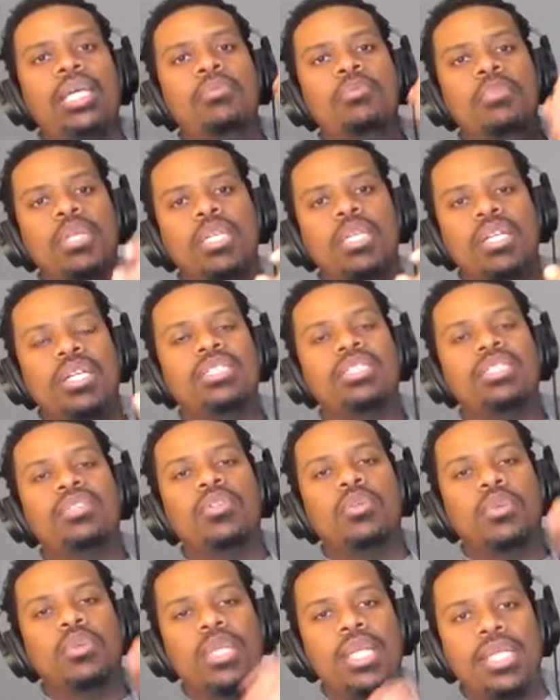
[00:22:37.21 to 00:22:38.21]
because of
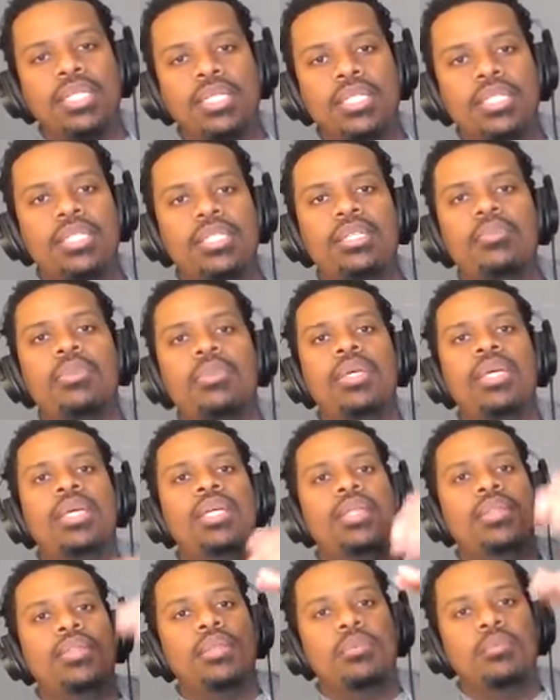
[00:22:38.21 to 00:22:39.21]
the relationship,
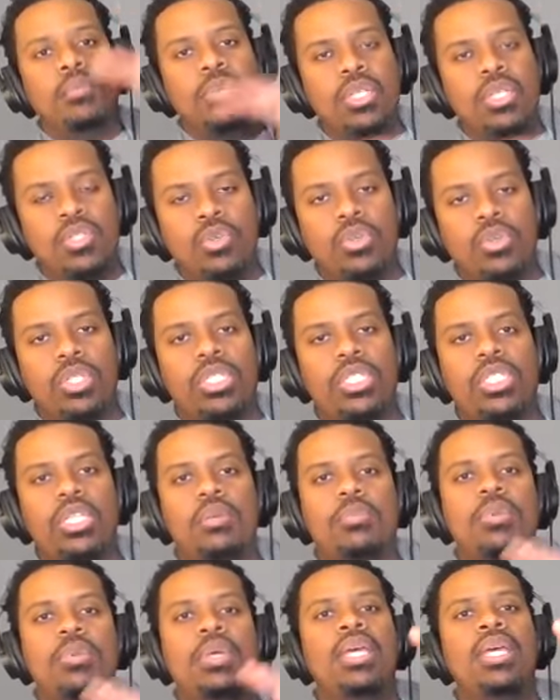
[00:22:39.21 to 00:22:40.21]
the mentorship,